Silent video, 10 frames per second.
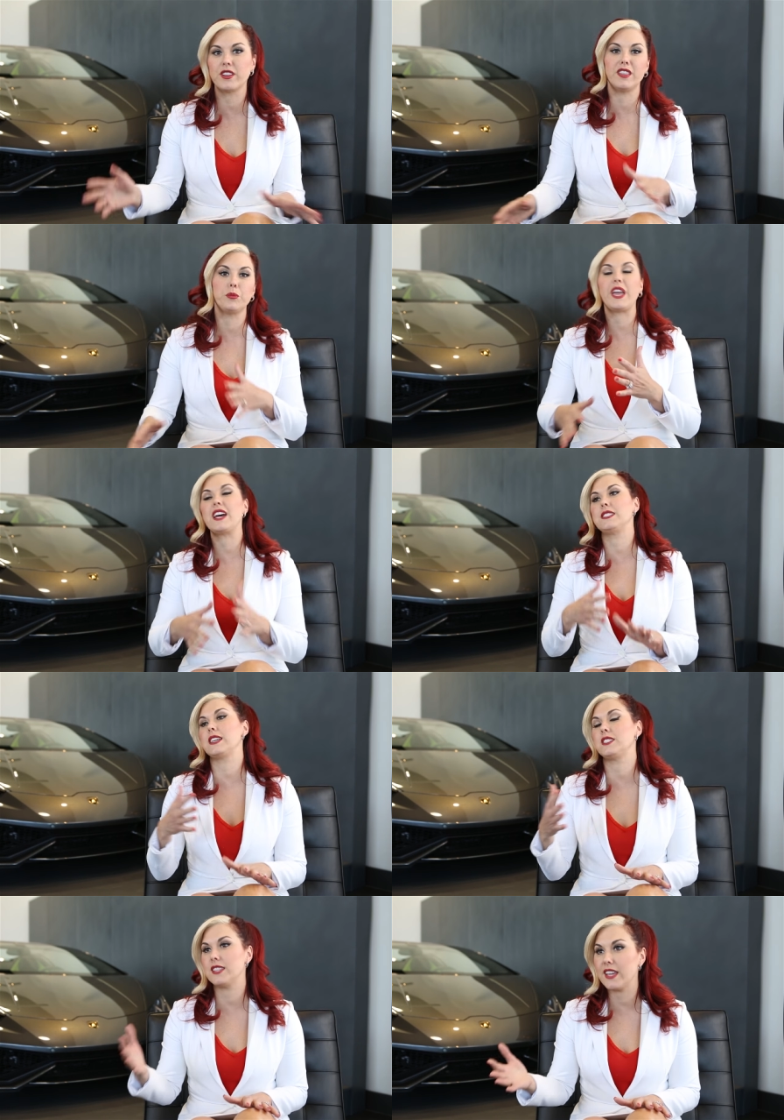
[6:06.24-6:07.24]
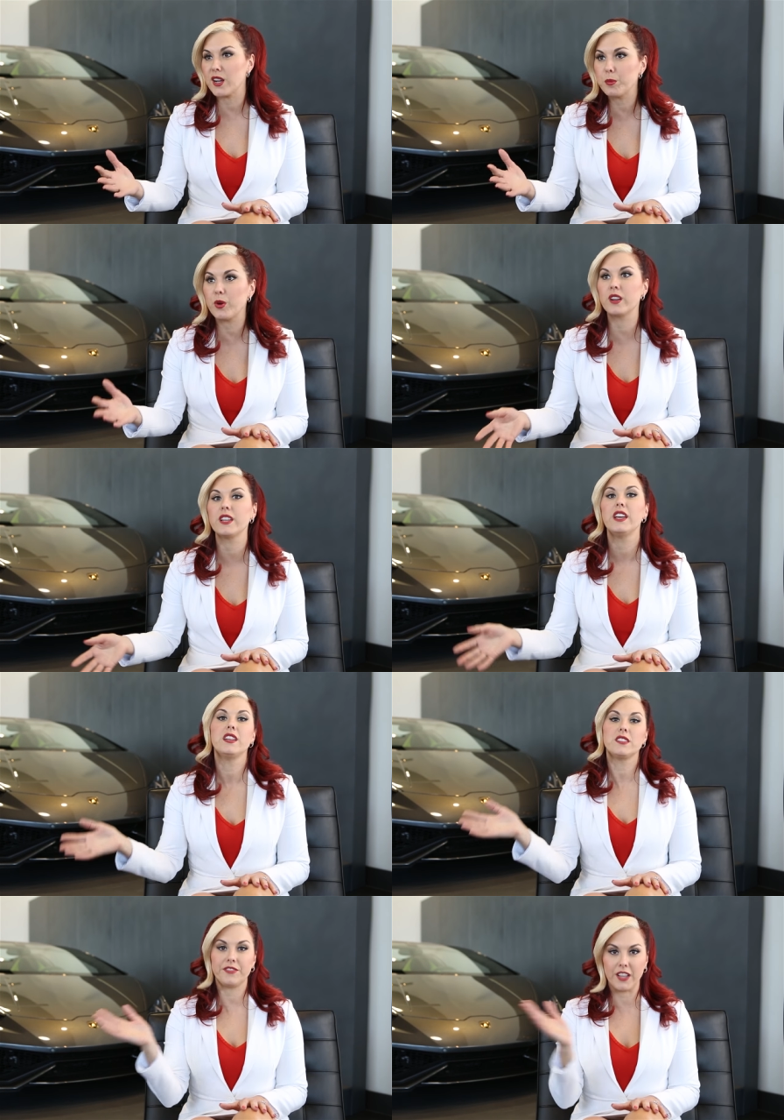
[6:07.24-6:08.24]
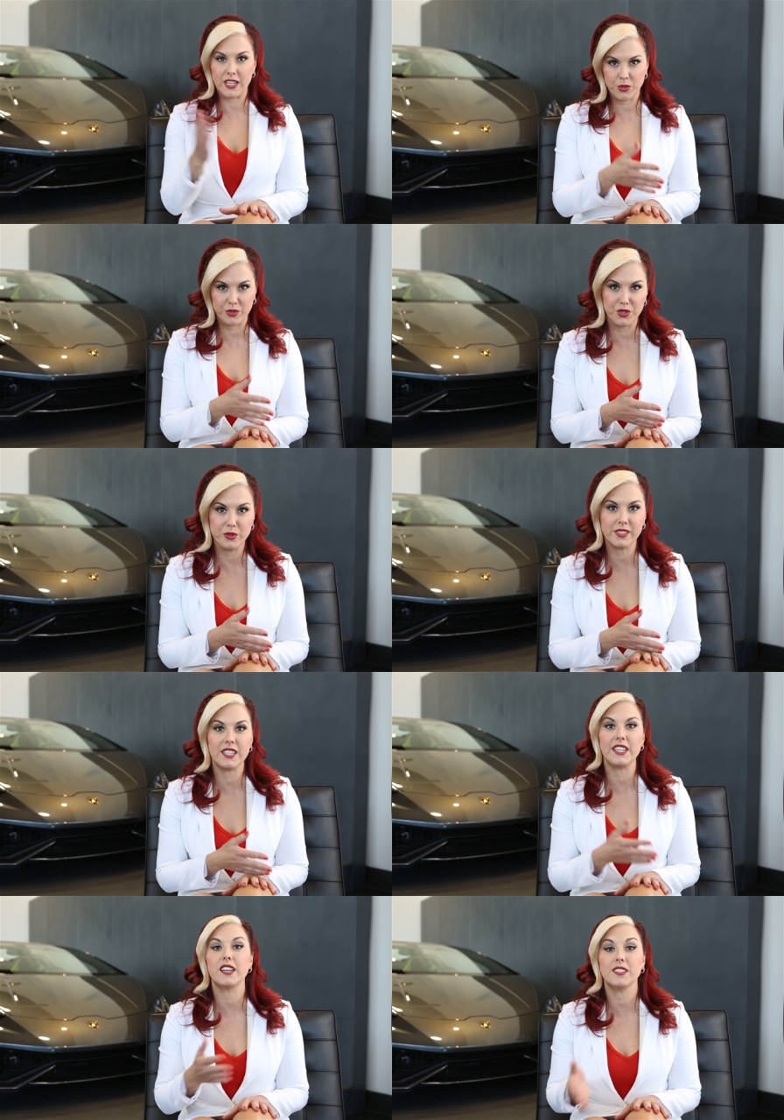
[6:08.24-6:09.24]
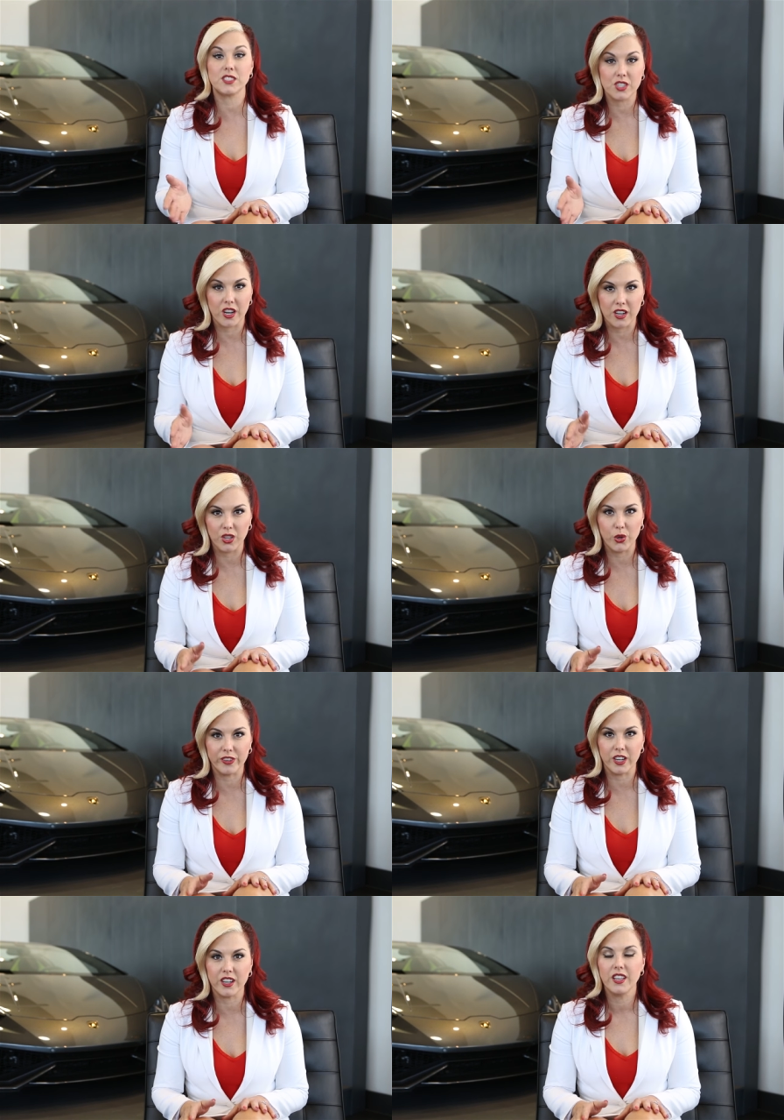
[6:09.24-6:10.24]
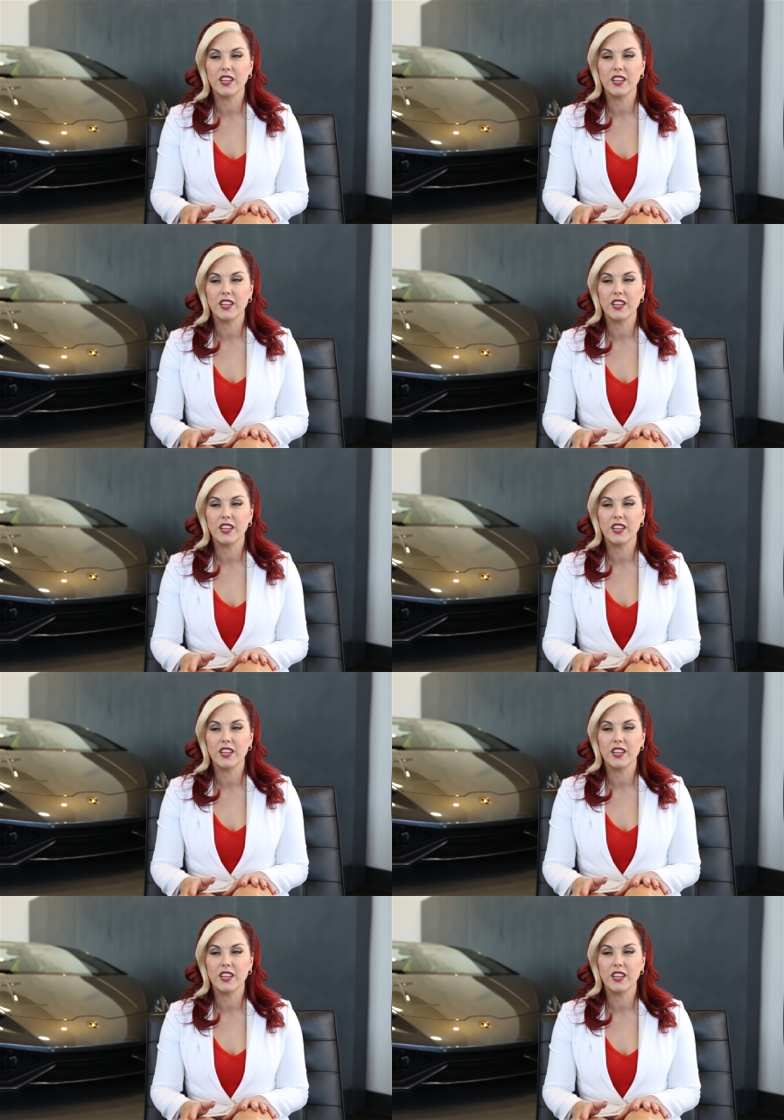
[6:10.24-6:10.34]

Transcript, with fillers: and then we had to get to the airport to fly to a new city and start all over.